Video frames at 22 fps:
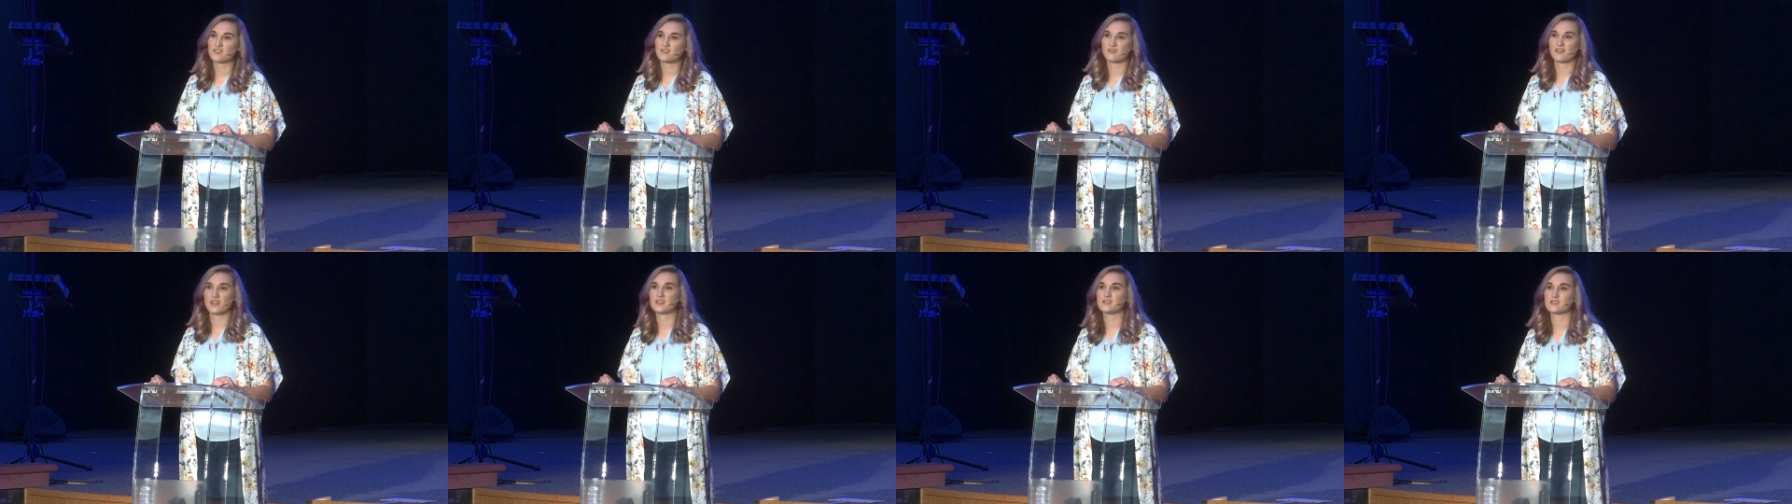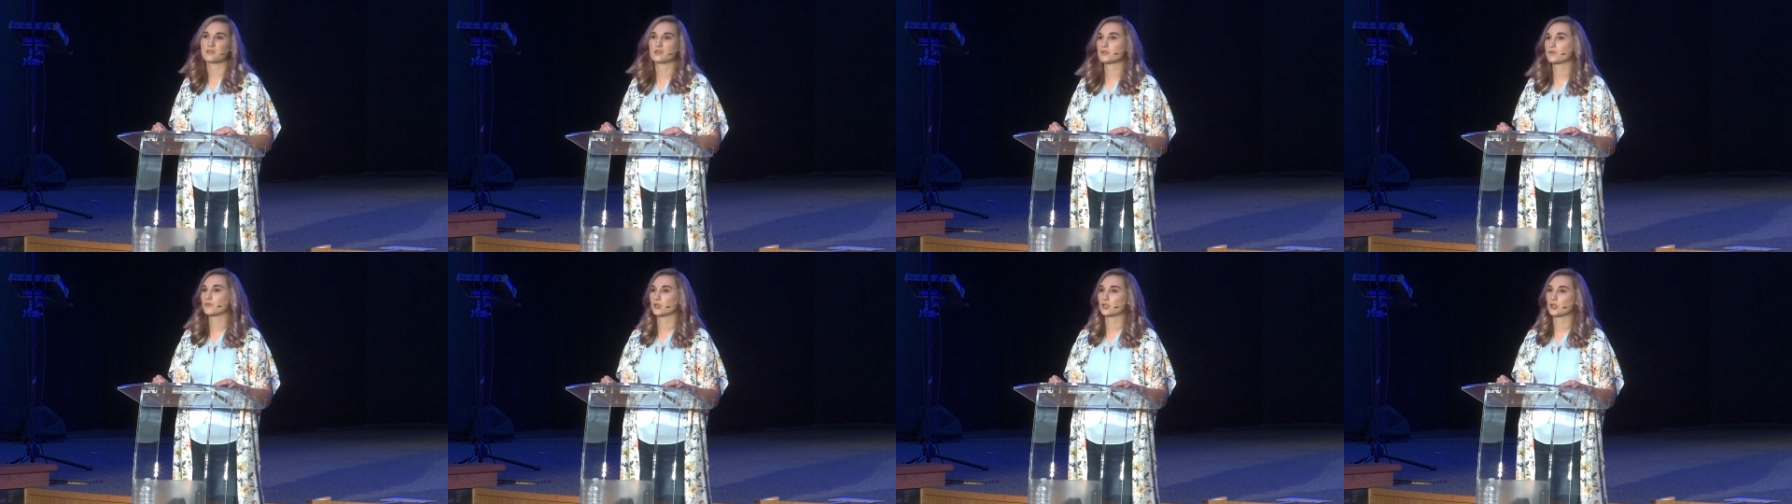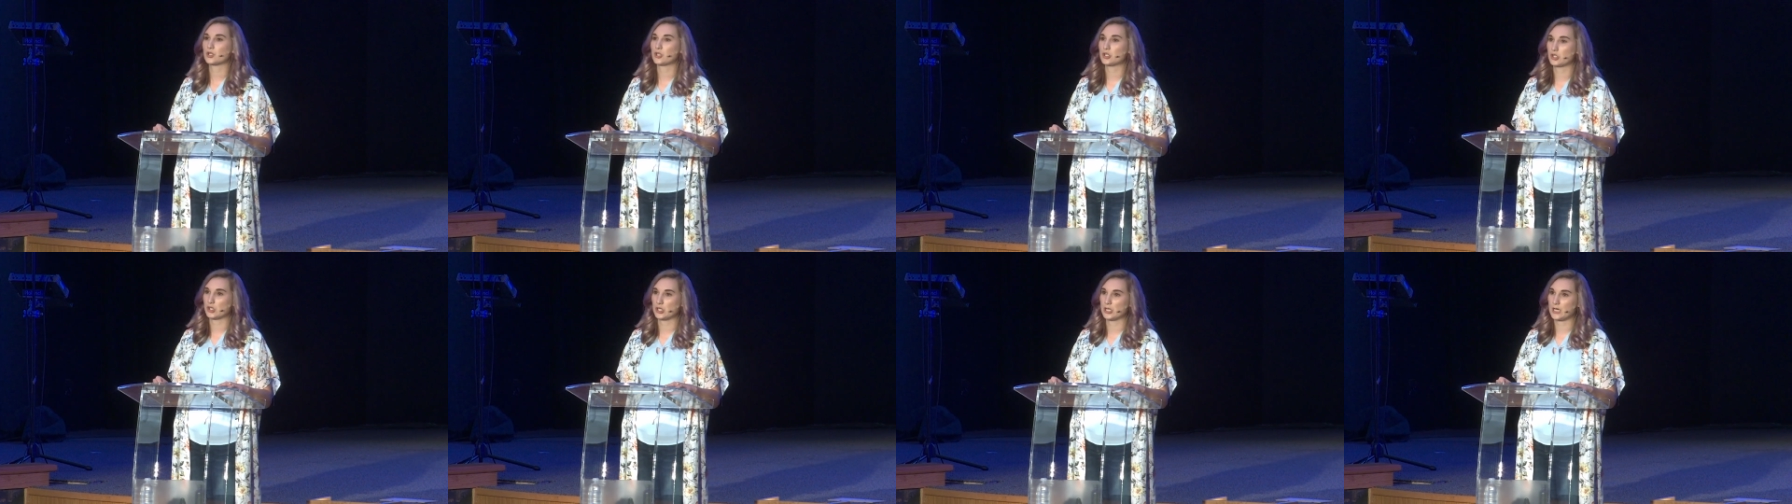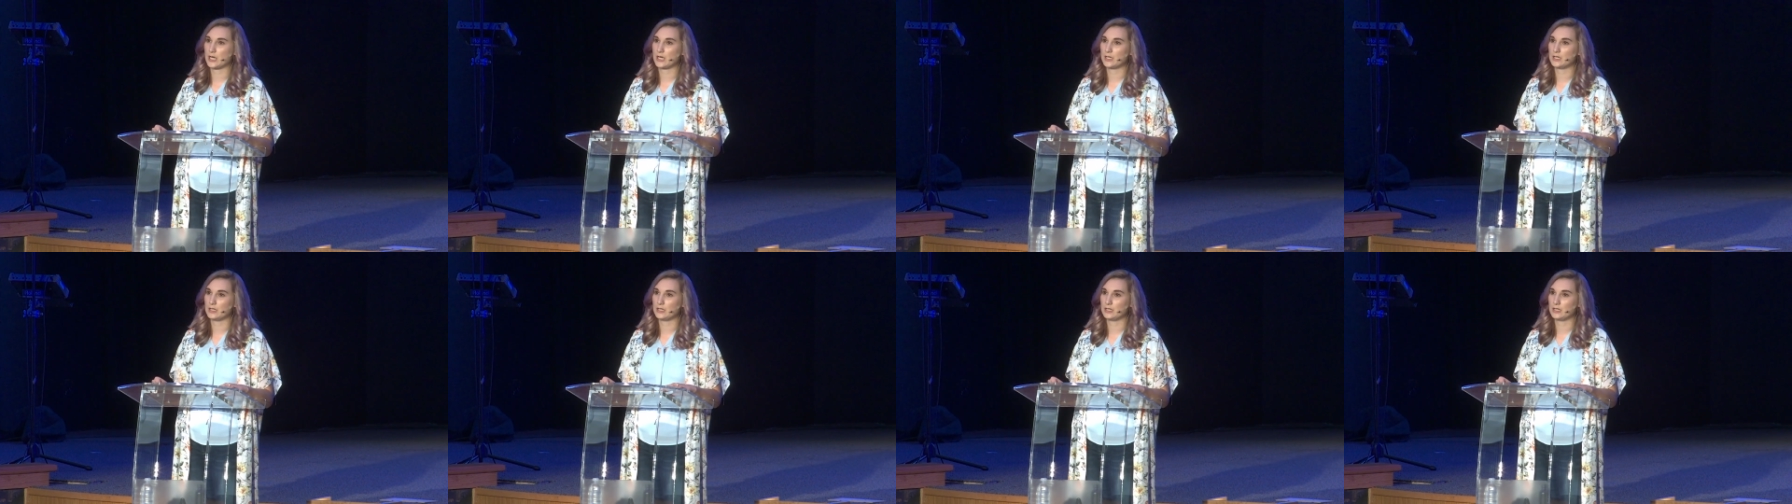defenses for
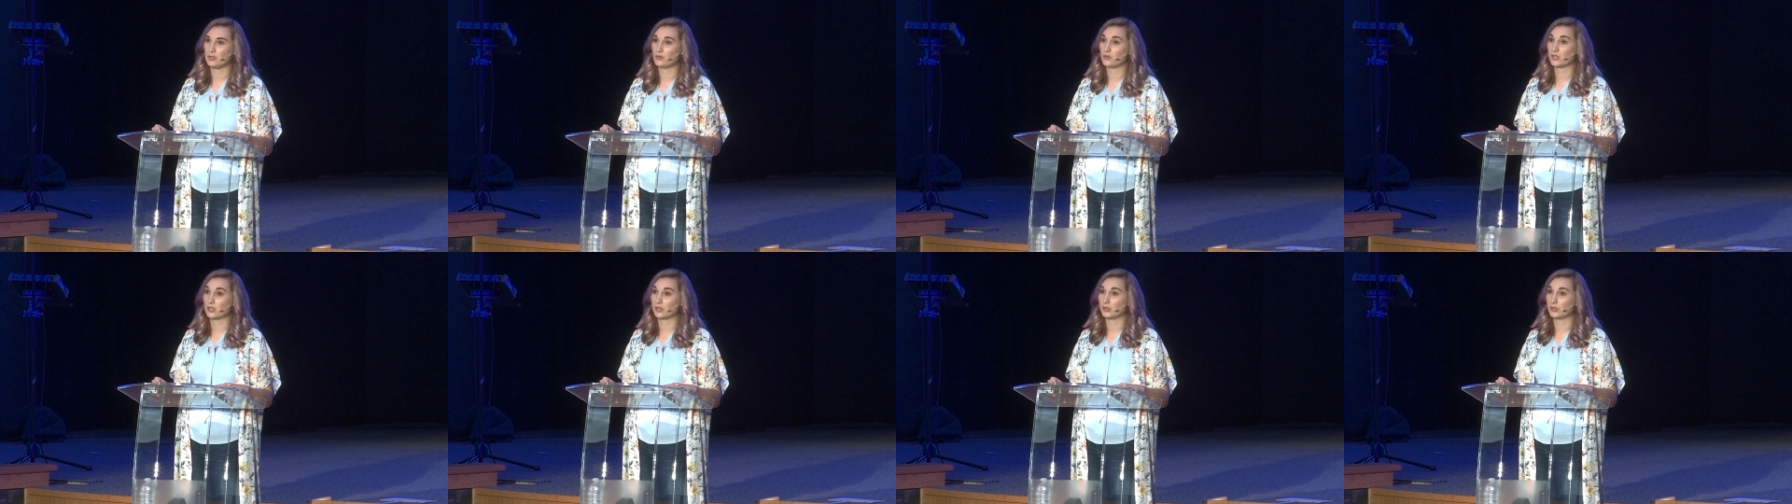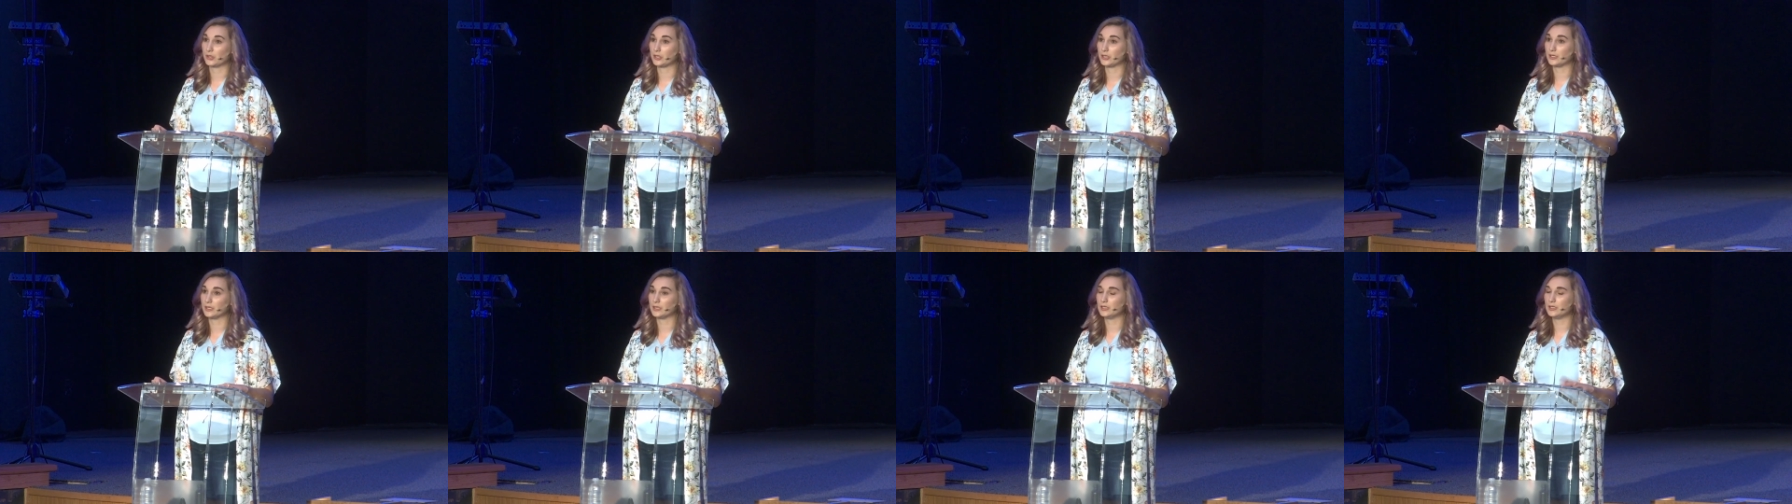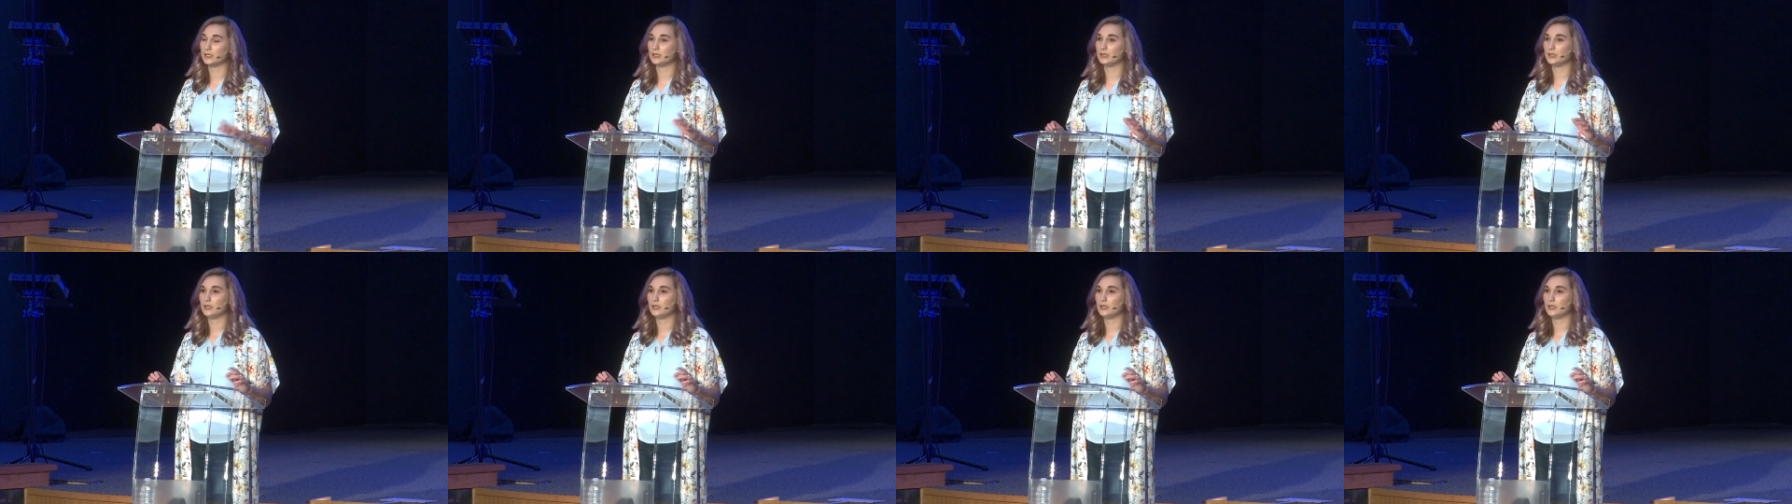Christianity you can learn,